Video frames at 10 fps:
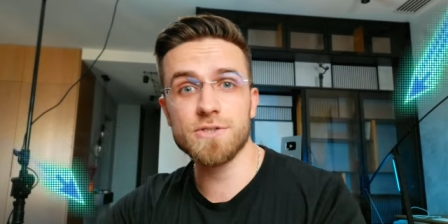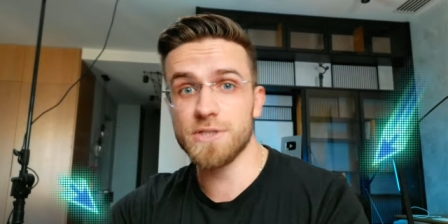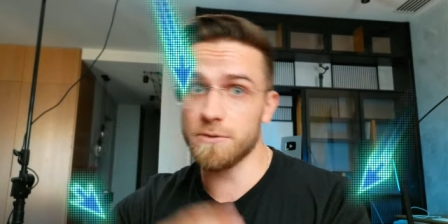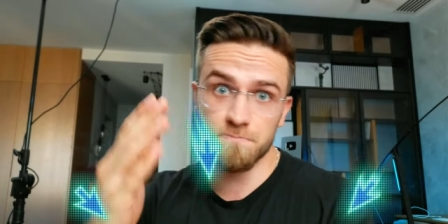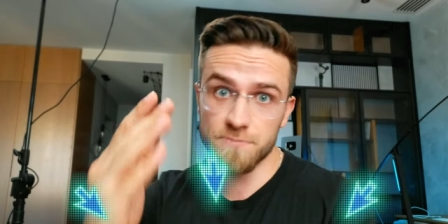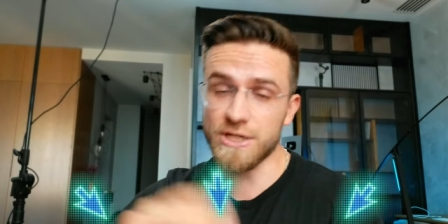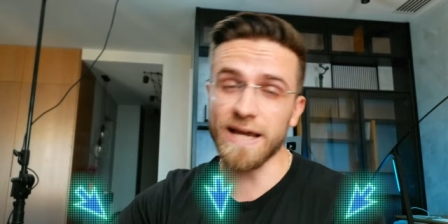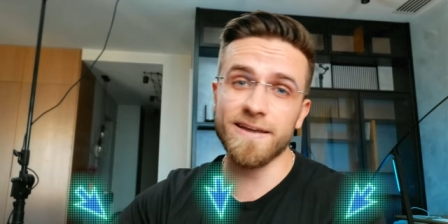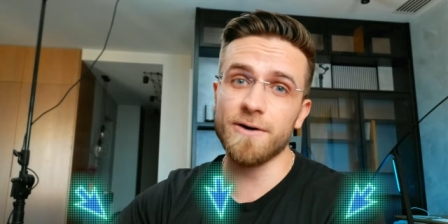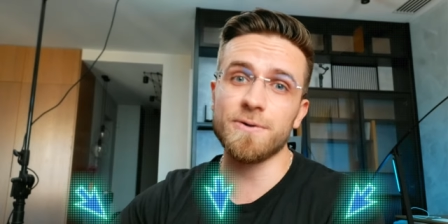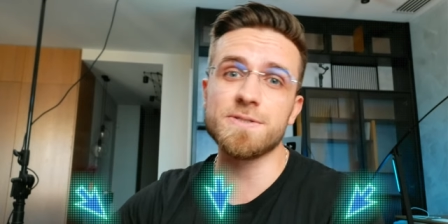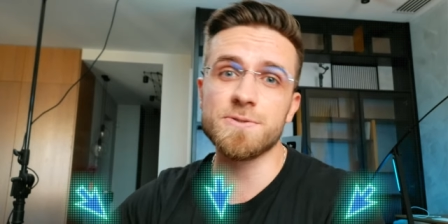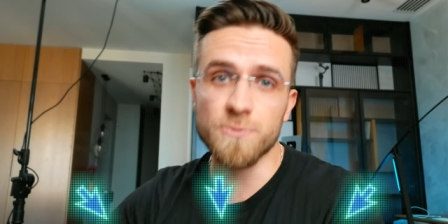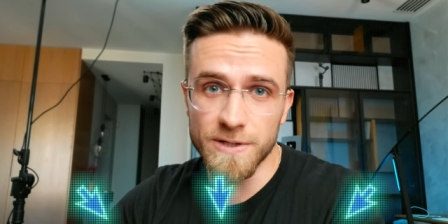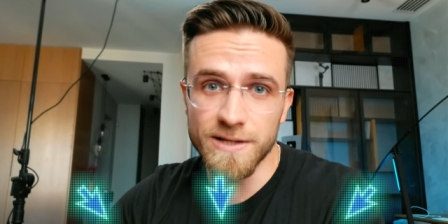so check it out, it's
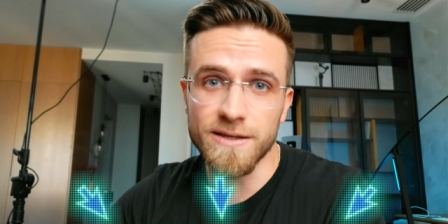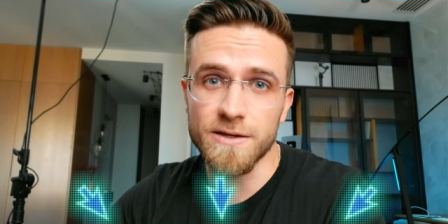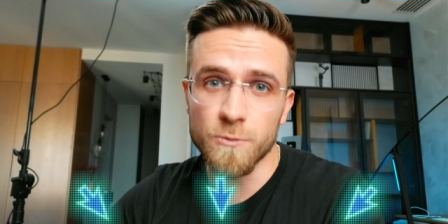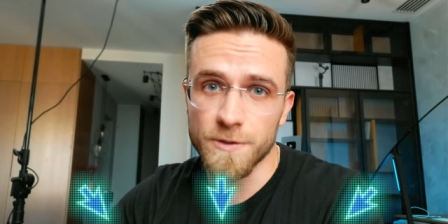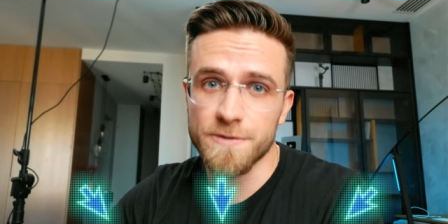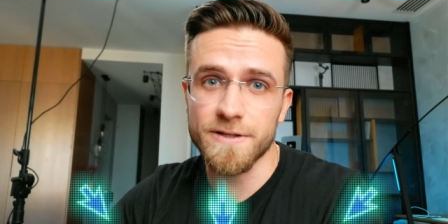really worth